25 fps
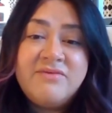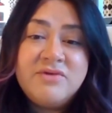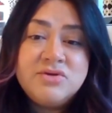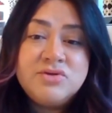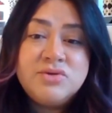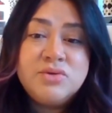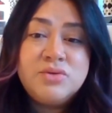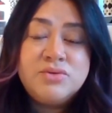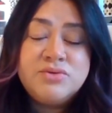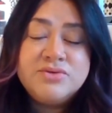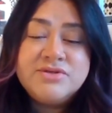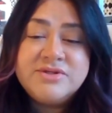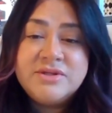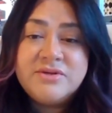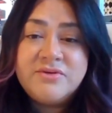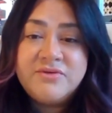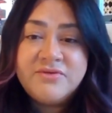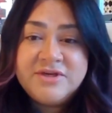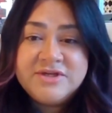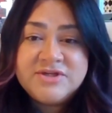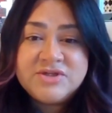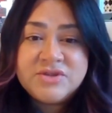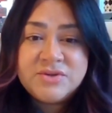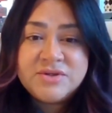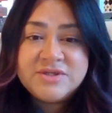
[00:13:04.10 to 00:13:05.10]
the tools and the
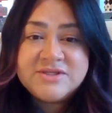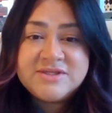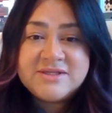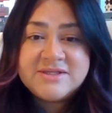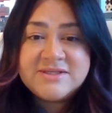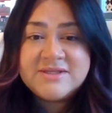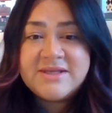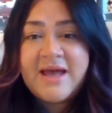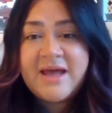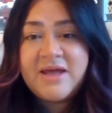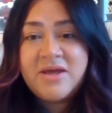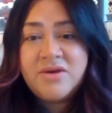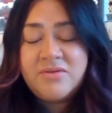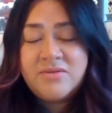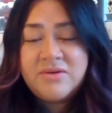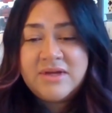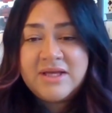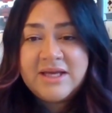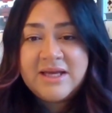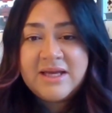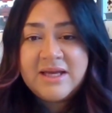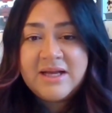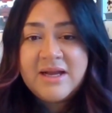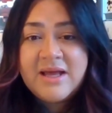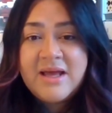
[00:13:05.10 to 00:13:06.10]
resources that you
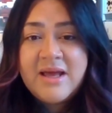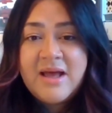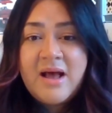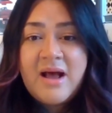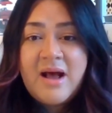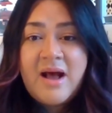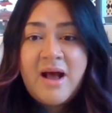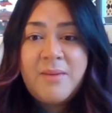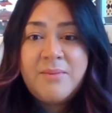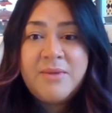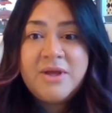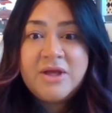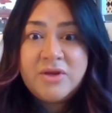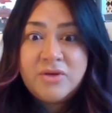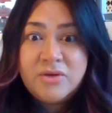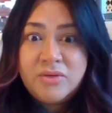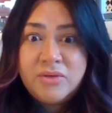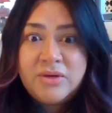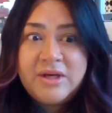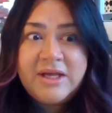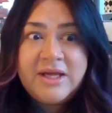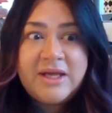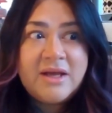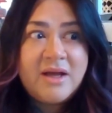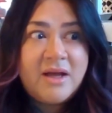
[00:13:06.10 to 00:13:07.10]
need, um,
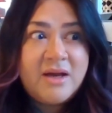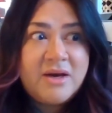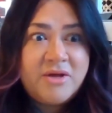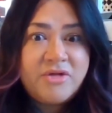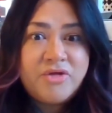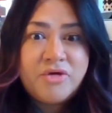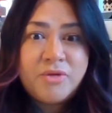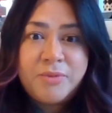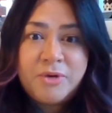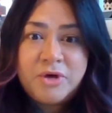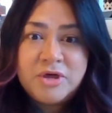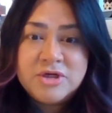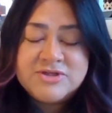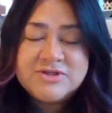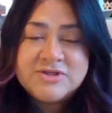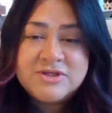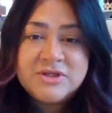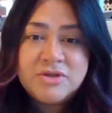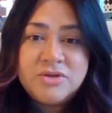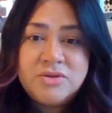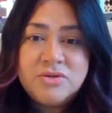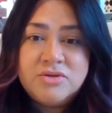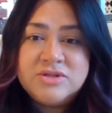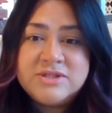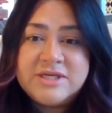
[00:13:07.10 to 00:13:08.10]
including another
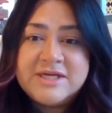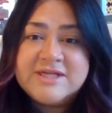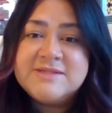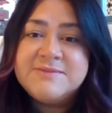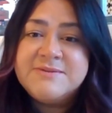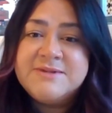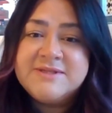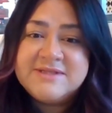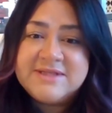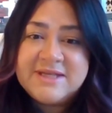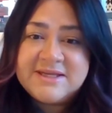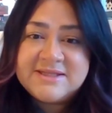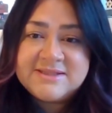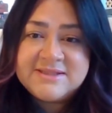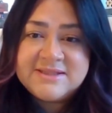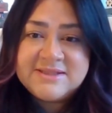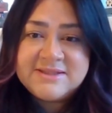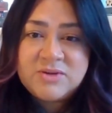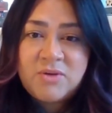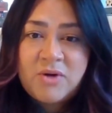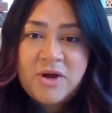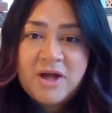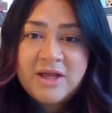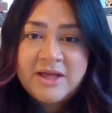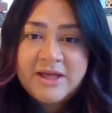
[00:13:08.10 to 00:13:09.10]
person who does possess these
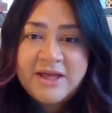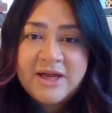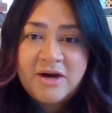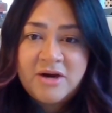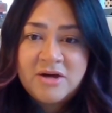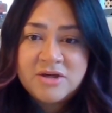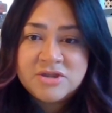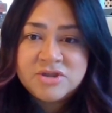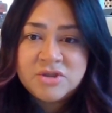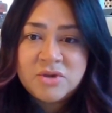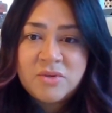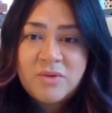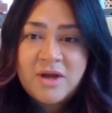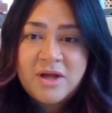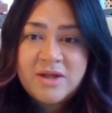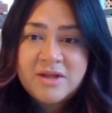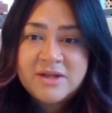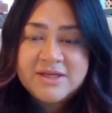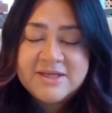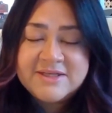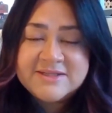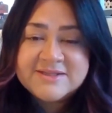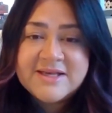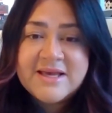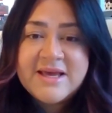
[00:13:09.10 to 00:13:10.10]
qual character
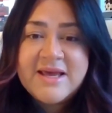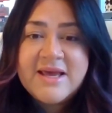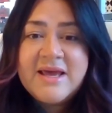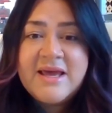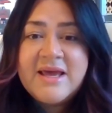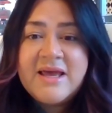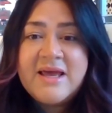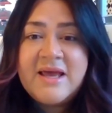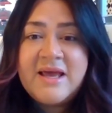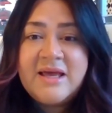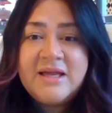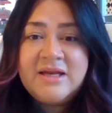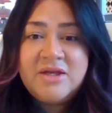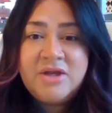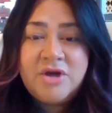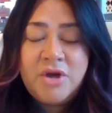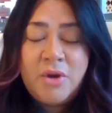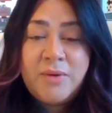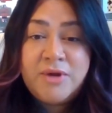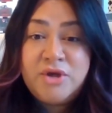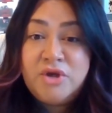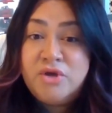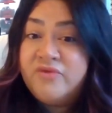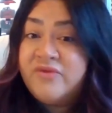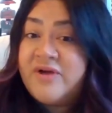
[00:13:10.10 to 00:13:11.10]
qualities. And you
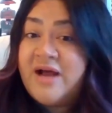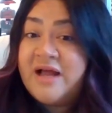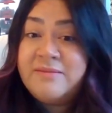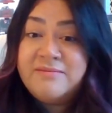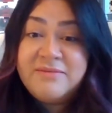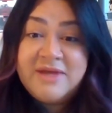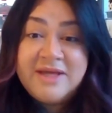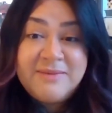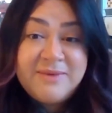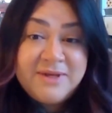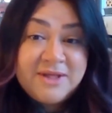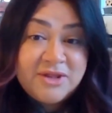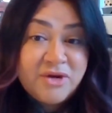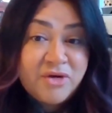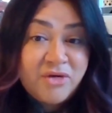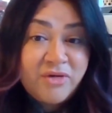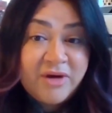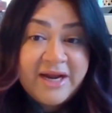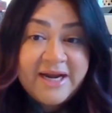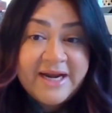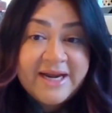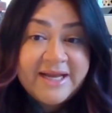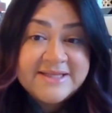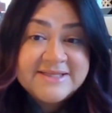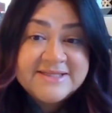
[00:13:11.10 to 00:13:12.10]
know, and you've got maybe the
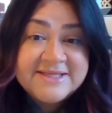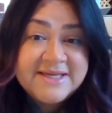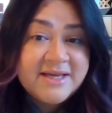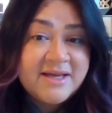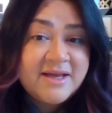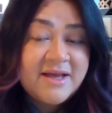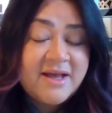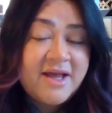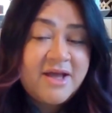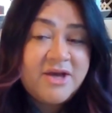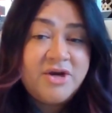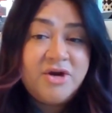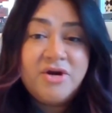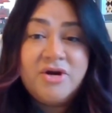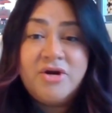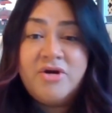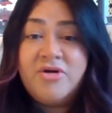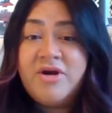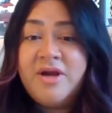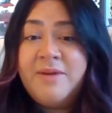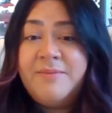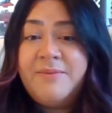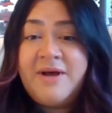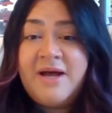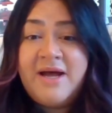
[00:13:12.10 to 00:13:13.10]
great idea, and you're a
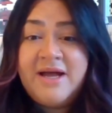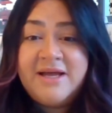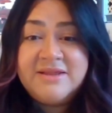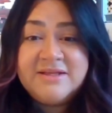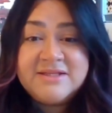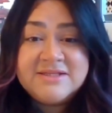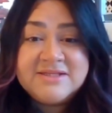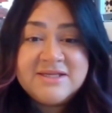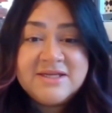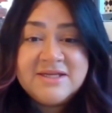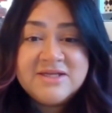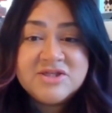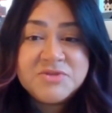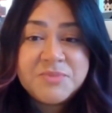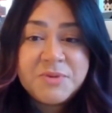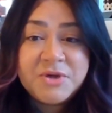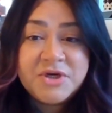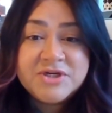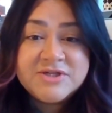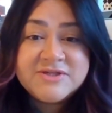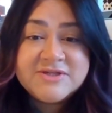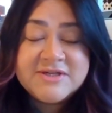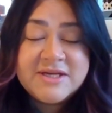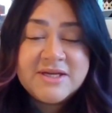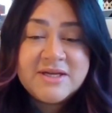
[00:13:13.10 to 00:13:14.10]
great behind the scenes
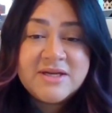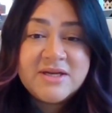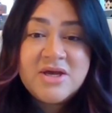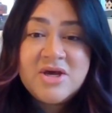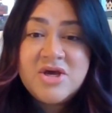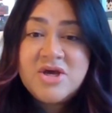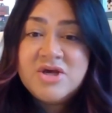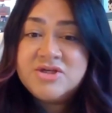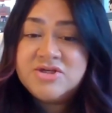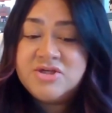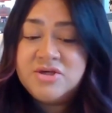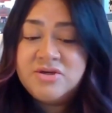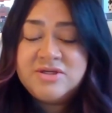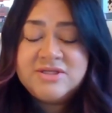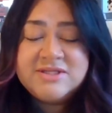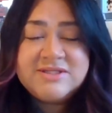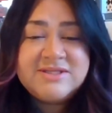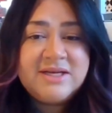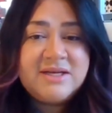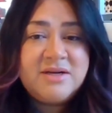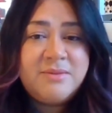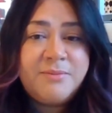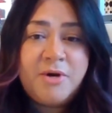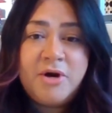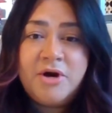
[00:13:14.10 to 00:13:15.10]
person, so you
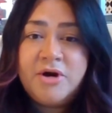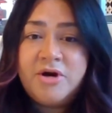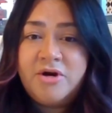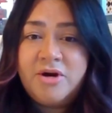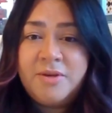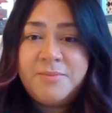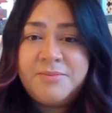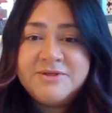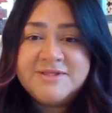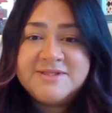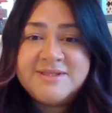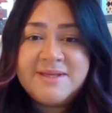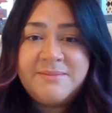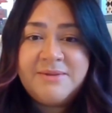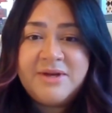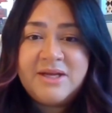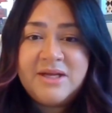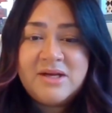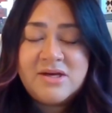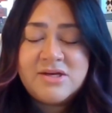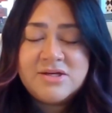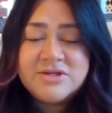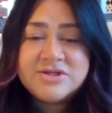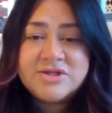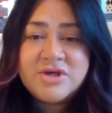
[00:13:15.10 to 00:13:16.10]
decide to partner up with somebody
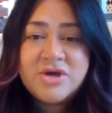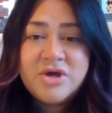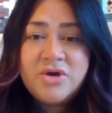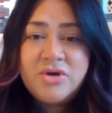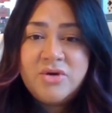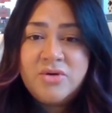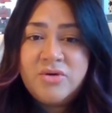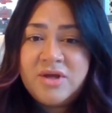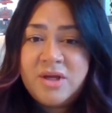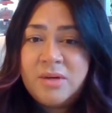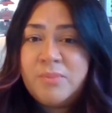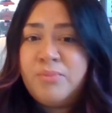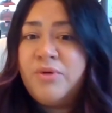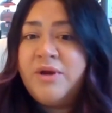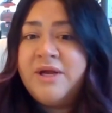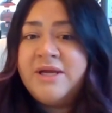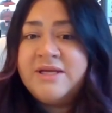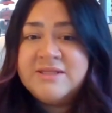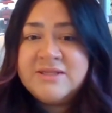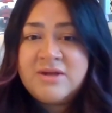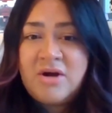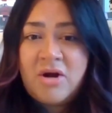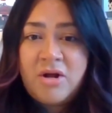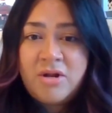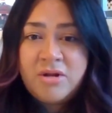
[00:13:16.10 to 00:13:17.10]
else who can
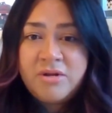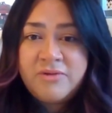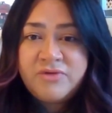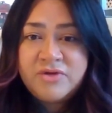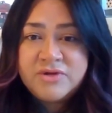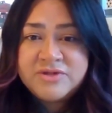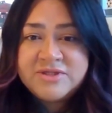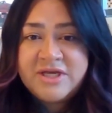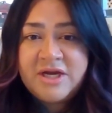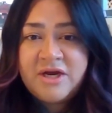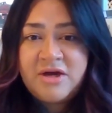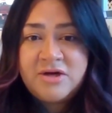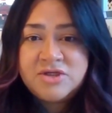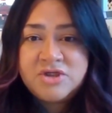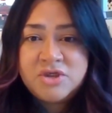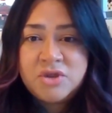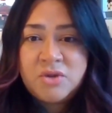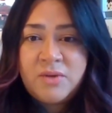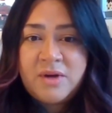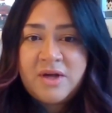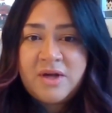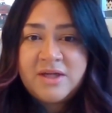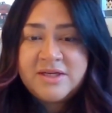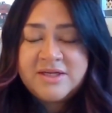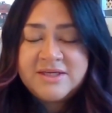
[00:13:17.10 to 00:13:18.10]
bring all of those character
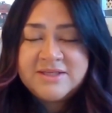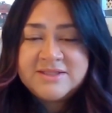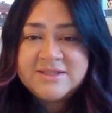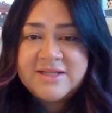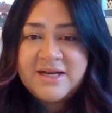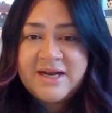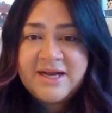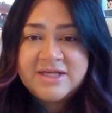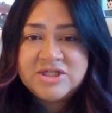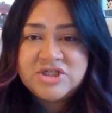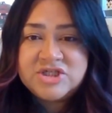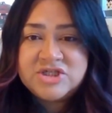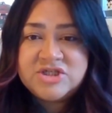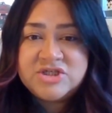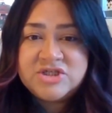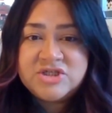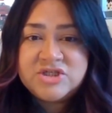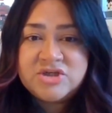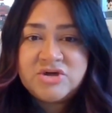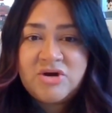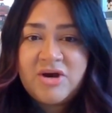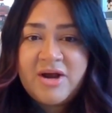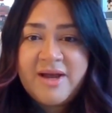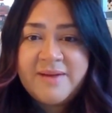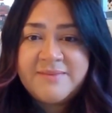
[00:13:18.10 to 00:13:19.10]
qualities that I just
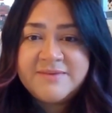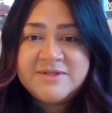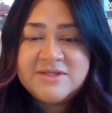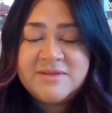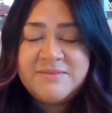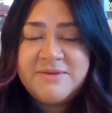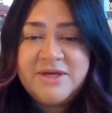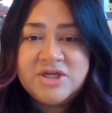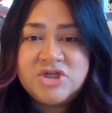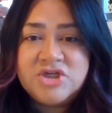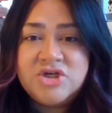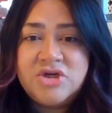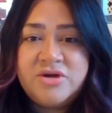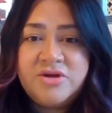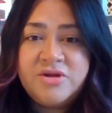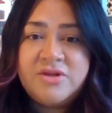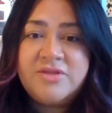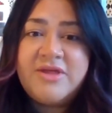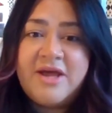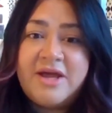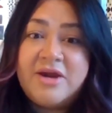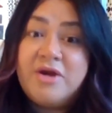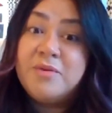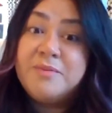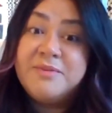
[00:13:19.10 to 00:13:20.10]
described to make sure
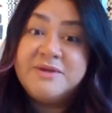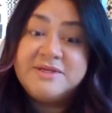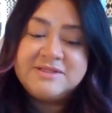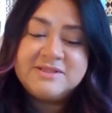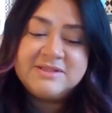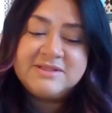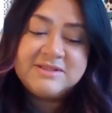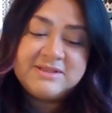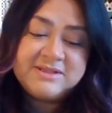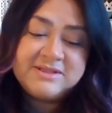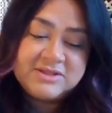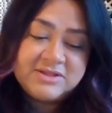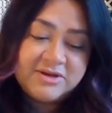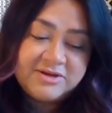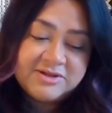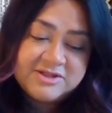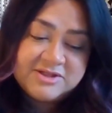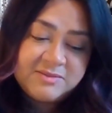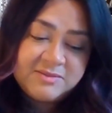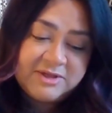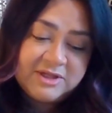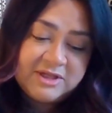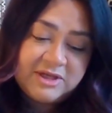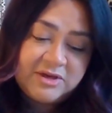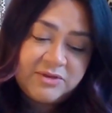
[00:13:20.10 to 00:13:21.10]
that your business is
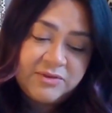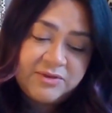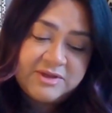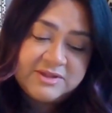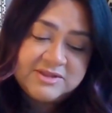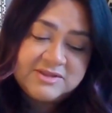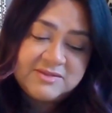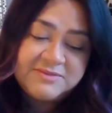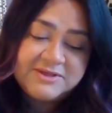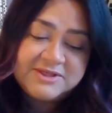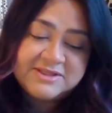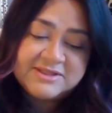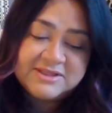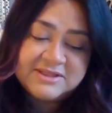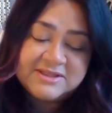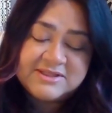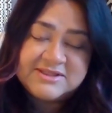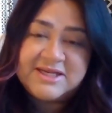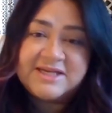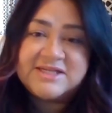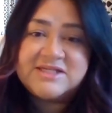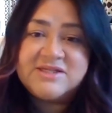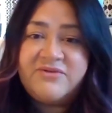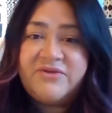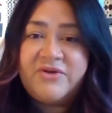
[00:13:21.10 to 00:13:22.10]
ultimately going to be
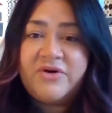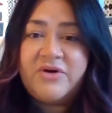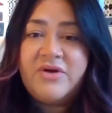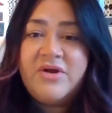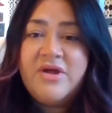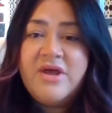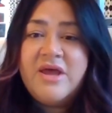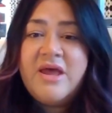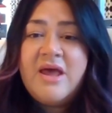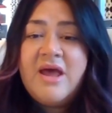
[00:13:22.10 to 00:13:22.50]
successful.